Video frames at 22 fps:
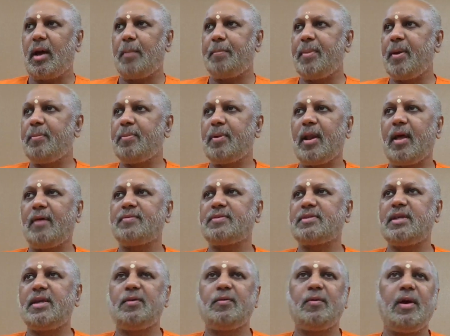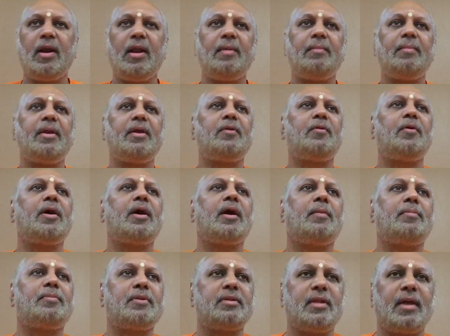People have seen only me
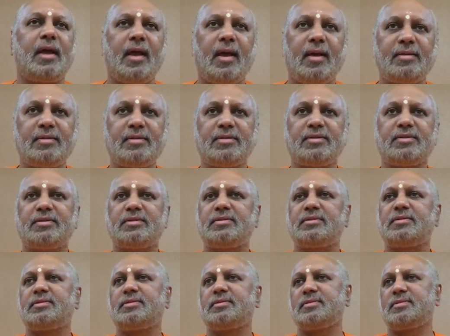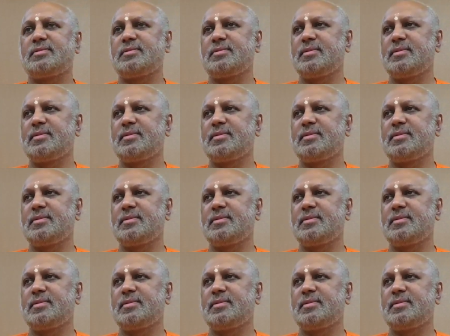going up to the Ganges,